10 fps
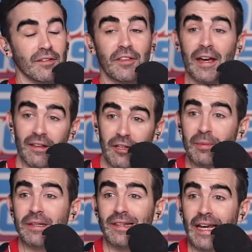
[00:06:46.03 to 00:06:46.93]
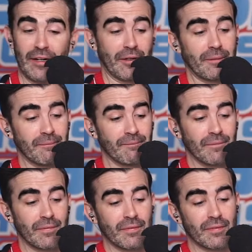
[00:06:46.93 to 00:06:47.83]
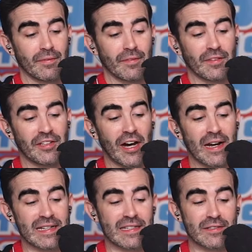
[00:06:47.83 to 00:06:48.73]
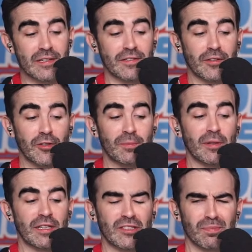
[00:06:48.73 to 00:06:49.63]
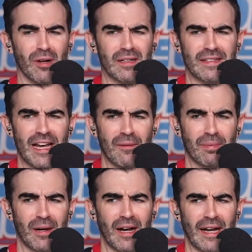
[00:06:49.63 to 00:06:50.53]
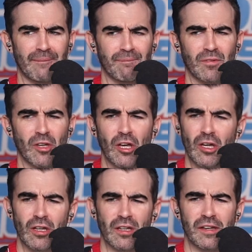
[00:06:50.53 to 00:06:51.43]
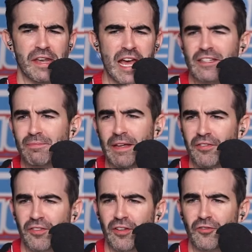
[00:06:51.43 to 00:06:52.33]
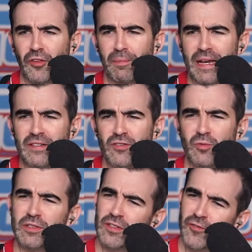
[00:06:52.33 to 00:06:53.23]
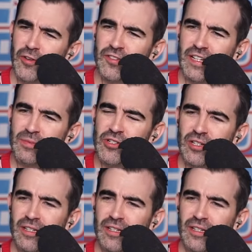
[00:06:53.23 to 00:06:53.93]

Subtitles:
Then a little bit later, Giannis Antetokounmpo gets brought down by Nesmith for the Pacers. What's his first name, Sean?